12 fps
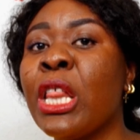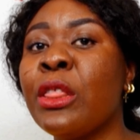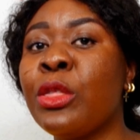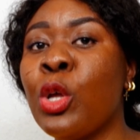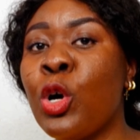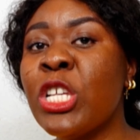
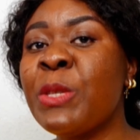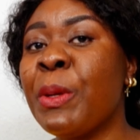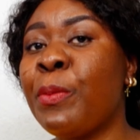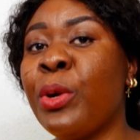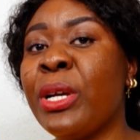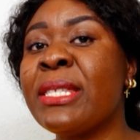those
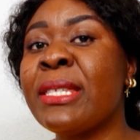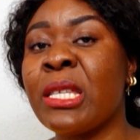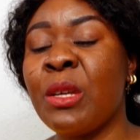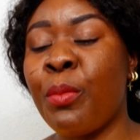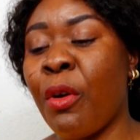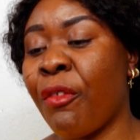people in
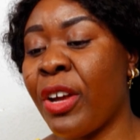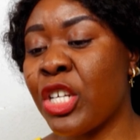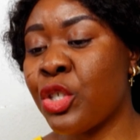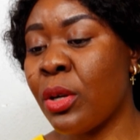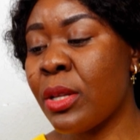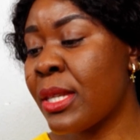certain
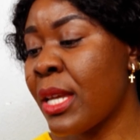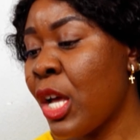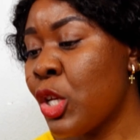professions.